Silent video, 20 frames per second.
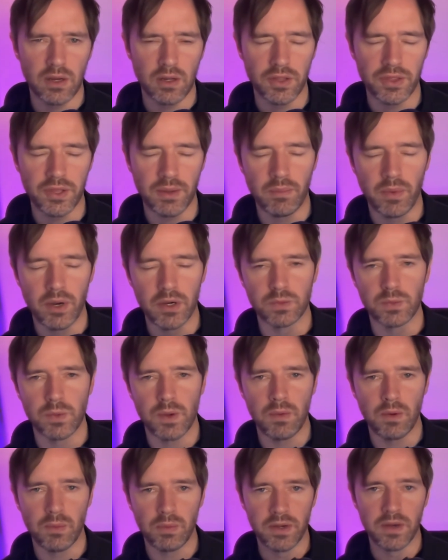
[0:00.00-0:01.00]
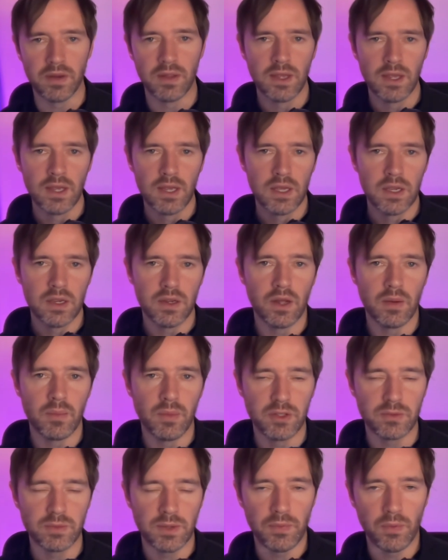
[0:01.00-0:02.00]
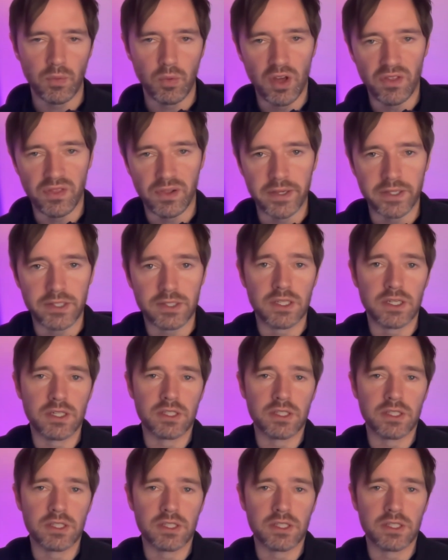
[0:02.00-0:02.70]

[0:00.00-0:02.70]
I think most people have been, most people worth listening